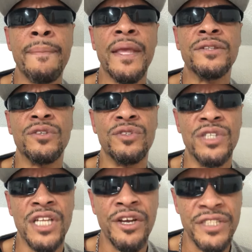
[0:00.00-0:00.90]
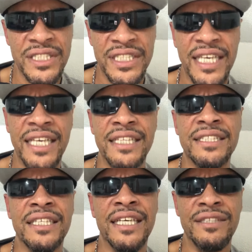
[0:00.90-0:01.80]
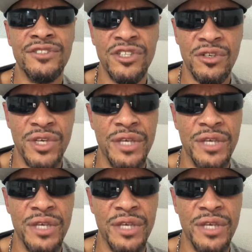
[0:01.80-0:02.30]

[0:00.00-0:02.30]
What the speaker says: And so you're learning things and, you know,